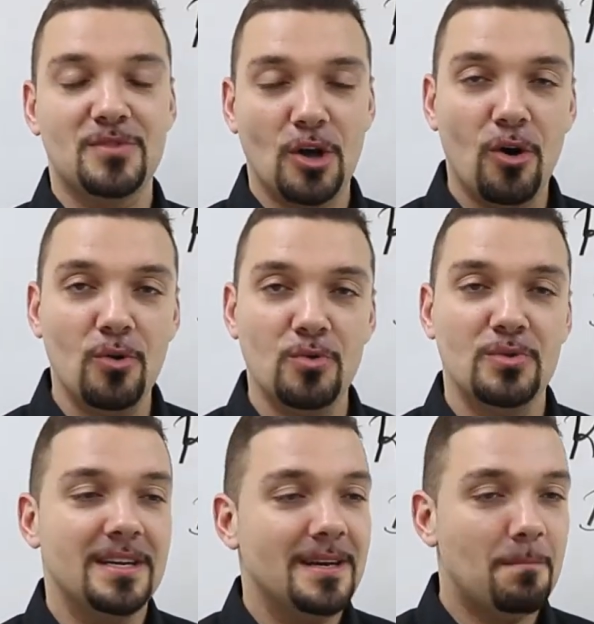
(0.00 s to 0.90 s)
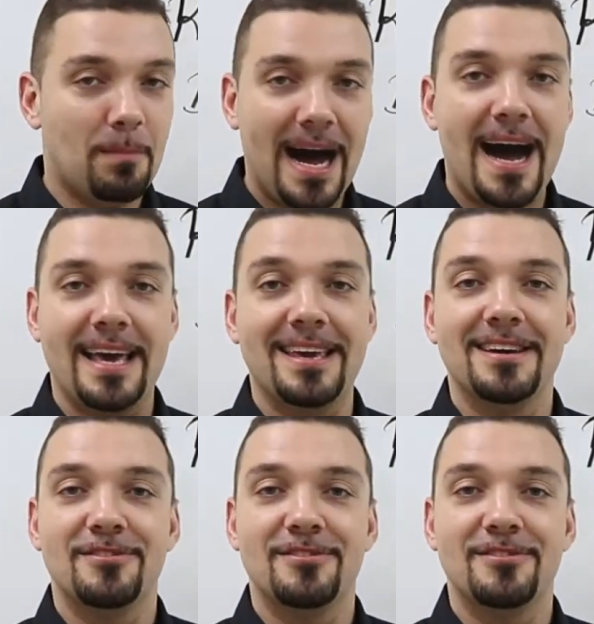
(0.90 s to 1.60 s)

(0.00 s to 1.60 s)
don't buy,